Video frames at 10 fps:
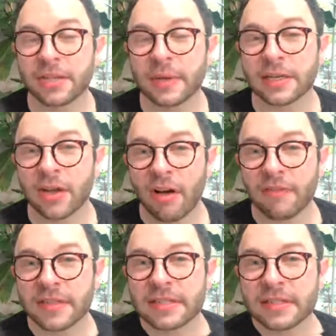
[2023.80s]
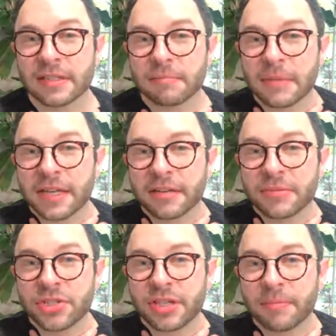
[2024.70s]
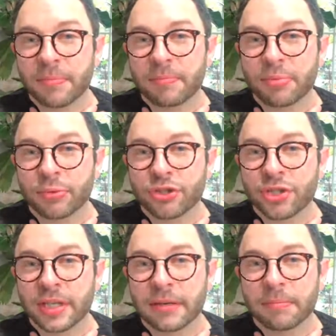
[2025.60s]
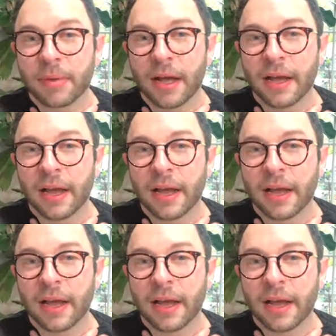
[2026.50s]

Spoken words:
doing novice mediumship bullshit by